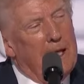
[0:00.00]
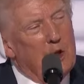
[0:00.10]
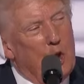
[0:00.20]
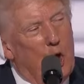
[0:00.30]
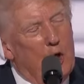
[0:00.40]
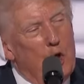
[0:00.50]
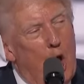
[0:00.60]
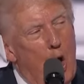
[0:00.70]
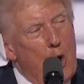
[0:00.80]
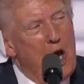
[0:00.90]
It's called
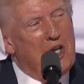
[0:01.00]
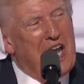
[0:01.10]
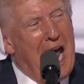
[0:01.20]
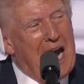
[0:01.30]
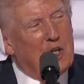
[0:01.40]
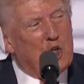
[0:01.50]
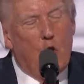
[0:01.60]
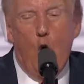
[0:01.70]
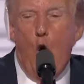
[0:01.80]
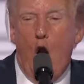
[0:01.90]
No Tax
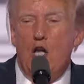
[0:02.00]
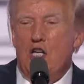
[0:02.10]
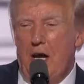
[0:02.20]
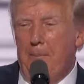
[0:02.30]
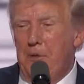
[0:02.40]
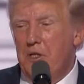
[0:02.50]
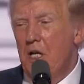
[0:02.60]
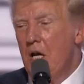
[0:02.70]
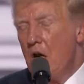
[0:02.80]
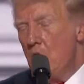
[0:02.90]
on Tips.
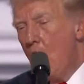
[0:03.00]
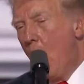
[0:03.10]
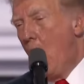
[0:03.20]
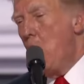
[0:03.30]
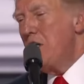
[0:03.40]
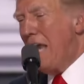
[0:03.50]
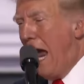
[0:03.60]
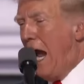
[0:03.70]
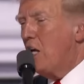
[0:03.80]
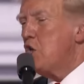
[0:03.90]
No
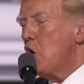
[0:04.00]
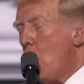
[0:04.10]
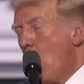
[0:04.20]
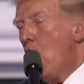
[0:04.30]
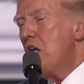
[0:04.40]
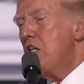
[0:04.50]
tax on